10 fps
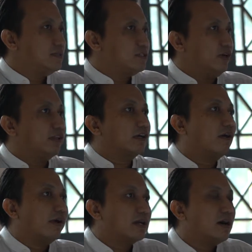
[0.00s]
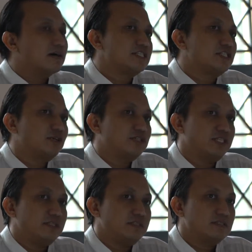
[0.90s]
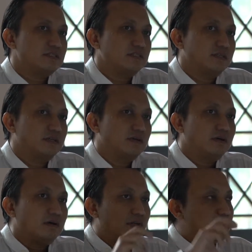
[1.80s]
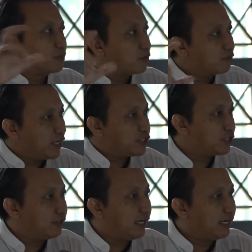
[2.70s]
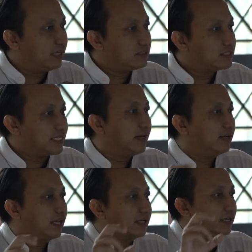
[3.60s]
So in the current constitutions, there's a provision that saying